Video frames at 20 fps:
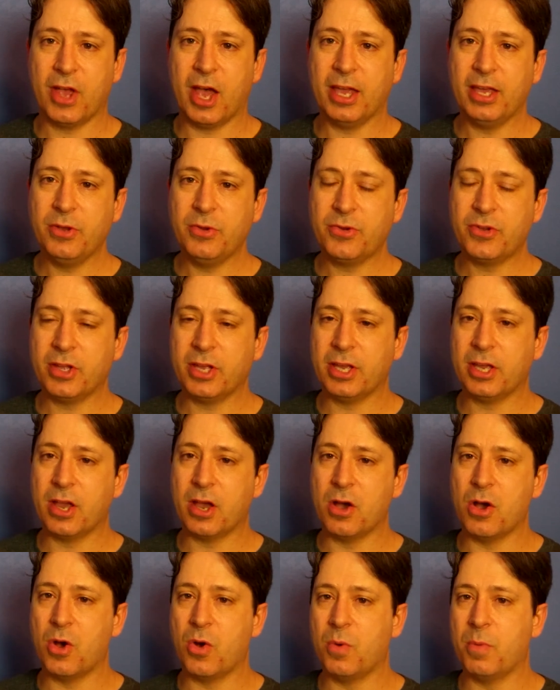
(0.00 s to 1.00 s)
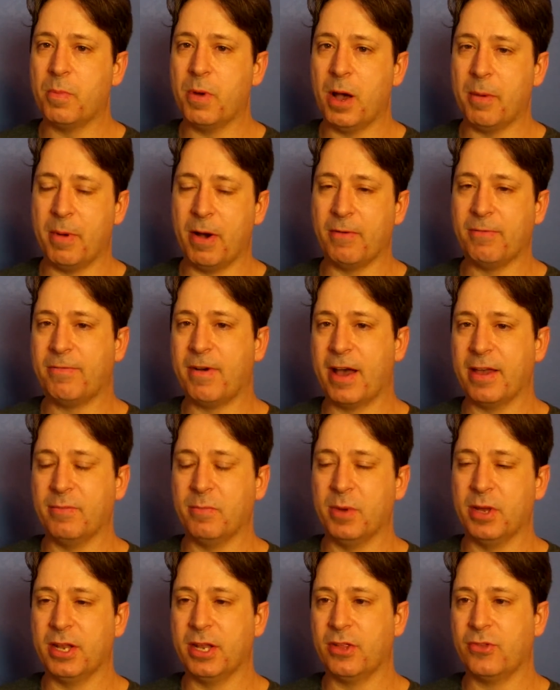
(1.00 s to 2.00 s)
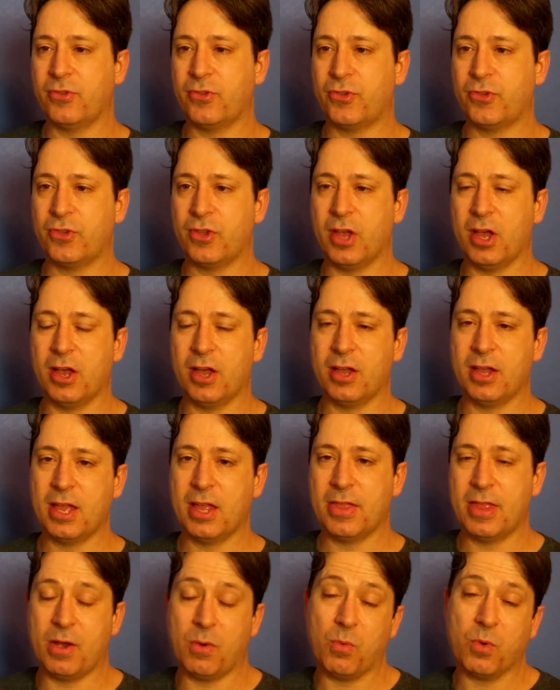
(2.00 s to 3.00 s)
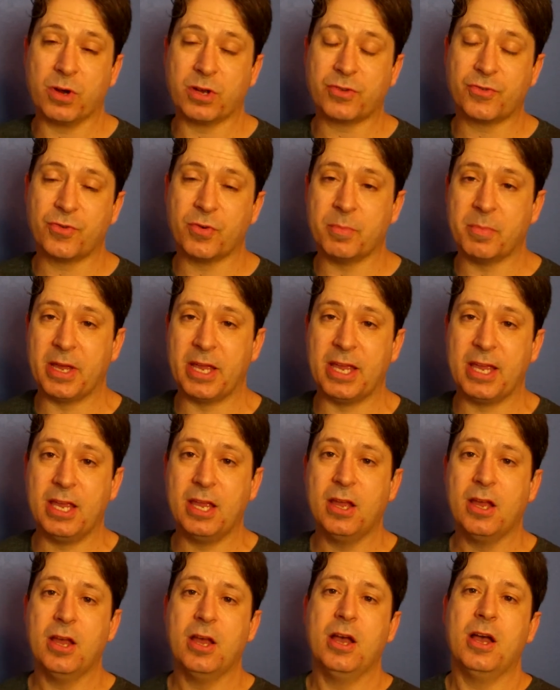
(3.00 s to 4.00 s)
I usually go about 5 minutes, and that works for me.